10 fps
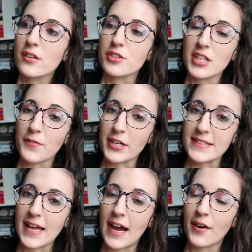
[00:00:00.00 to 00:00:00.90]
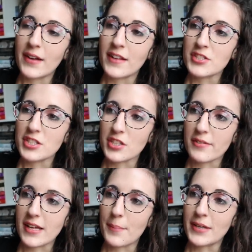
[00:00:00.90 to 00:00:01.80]
So she freaks out, and then she
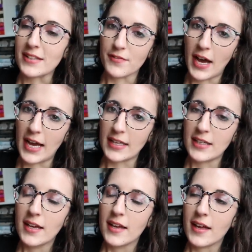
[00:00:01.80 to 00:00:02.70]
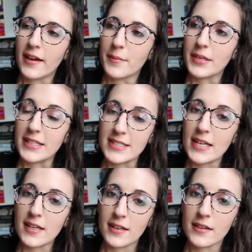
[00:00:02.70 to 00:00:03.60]
shows up and he's fine. He
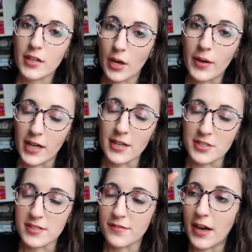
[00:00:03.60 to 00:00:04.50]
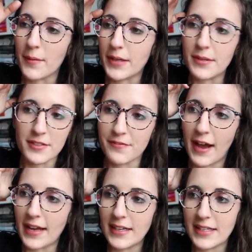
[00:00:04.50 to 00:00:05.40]
did go unconscious and fell, but he was
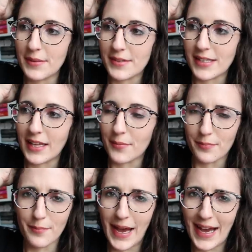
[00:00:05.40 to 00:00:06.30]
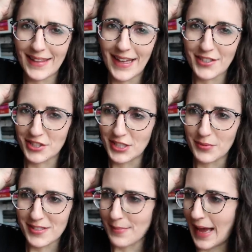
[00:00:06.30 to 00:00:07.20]
fine. And he was like mad that she
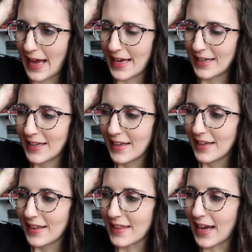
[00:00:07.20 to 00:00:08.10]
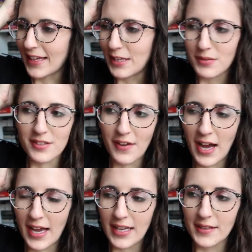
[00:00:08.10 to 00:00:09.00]
was mad that he was
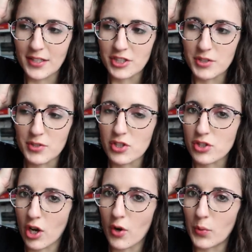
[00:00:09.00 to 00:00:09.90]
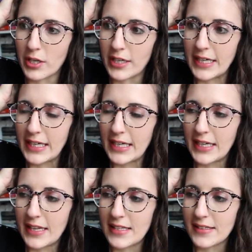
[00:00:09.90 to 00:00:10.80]
fine because she was so
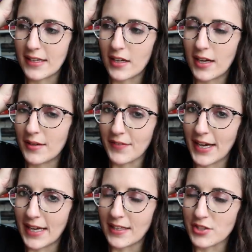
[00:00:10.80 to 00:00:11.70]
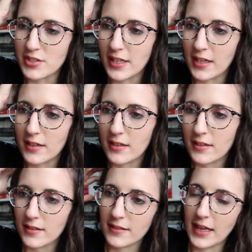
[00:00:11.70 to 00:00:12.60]
worried. And he's like, I'm fine. And she's like,
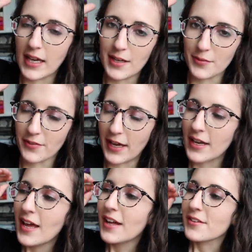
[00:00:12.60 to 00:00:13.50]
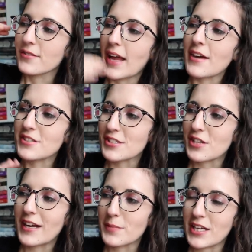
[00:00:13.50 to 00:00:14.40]
they got into a fight. So now she's
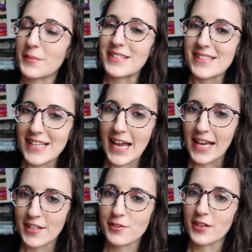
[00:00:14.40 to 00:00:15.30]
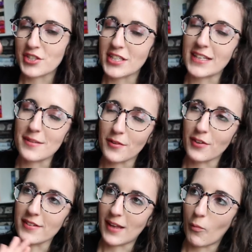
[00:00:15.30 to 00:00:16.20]
trying to pretend to be sick so that she gets him to
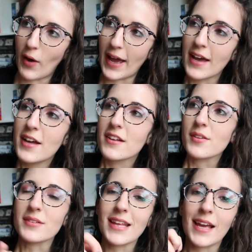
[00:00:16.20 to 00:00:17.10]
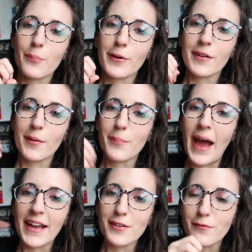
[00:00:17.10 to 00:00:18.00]
feel the same way. So it's like a
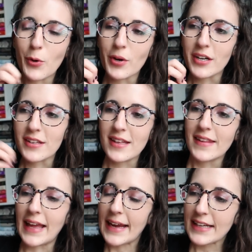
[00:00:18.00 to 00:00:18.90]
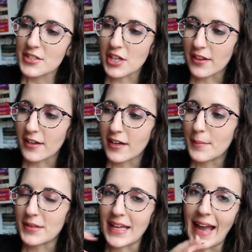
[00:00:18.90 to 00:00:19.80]
back and forth, and they hate each
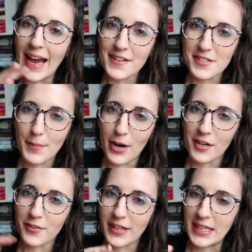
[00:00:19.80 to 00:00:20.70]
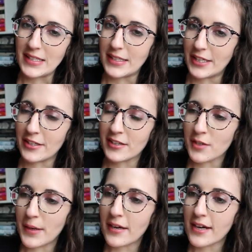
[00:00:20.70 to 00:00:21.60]
other, but they had a spark for like a year in
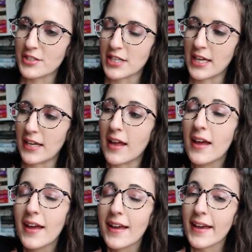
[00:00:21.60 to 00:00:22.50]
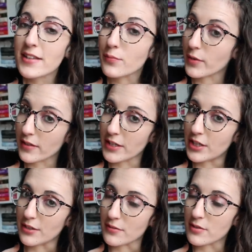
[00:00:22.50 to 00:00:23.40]
their marriage, and it's really
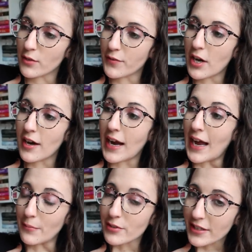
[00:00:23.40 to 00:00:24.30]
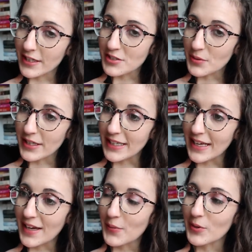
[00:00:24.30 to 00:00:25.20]
cute so far. I'm really enjoying
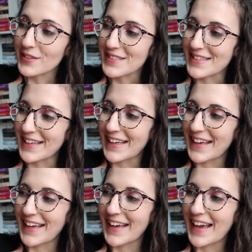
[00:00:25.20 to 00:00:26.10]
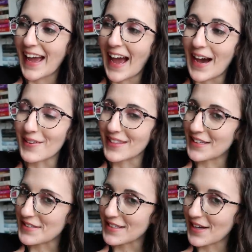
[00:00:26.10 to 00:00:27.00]
it. We'll see how
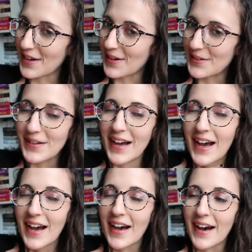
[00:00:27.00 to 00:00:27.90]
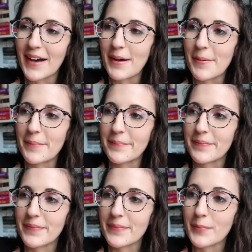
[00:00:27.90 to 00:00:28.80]
things go. But
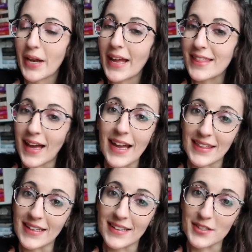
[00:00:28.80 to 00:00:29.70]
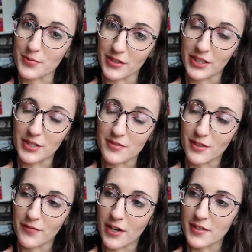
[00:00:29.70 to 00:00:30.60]
I think it's really cute
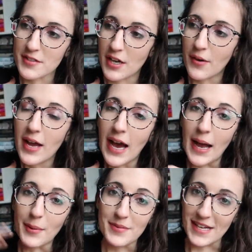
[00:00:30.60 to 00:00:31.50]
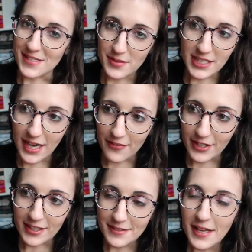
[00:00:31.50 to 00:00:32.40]
so far. So I'm obsessed with the
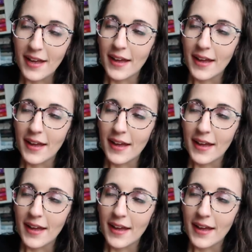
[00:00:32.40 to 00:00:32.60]
cover,